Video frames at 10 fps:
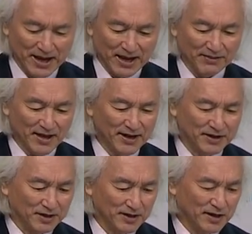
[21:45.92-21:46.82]
And
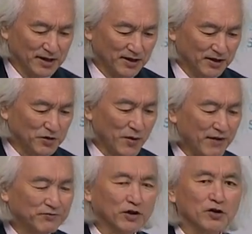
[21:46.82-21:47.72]
then you
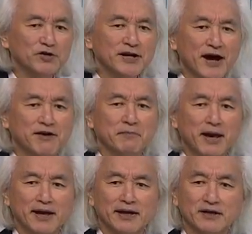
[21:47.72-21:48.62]
have to learn how to
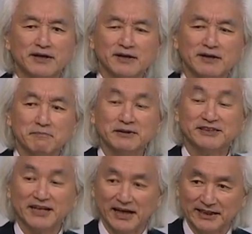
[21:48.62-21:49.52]
make
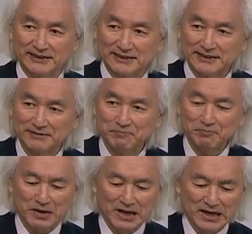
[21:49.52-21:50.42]
mistakes.
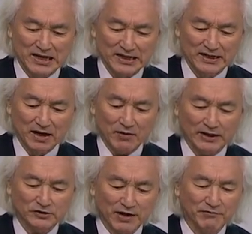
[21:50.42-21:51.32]
You know,
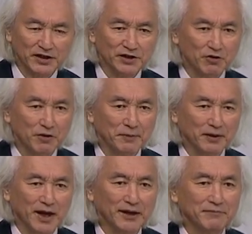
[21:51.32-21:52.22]
I travel in Europe a
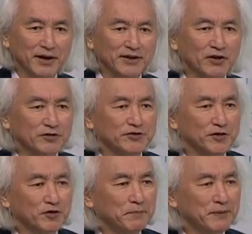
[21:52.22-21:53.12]
lot. I talk to
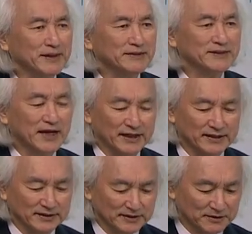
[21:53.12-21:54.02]
European
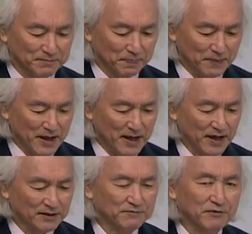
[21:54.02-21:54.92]
scientists.
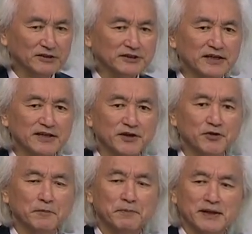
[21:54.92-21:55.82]
And the first thing that
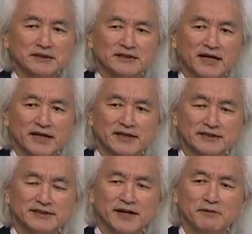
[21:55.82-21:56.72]
European
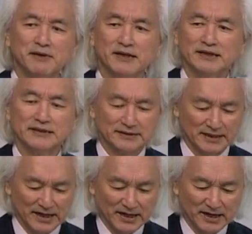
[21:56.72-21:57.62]
scientists tell me is
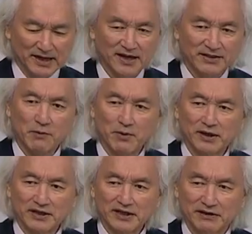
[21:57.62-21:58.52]
they want
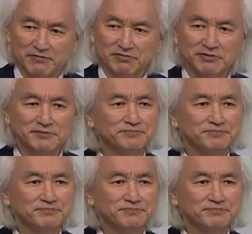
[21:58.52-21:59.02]
to leave.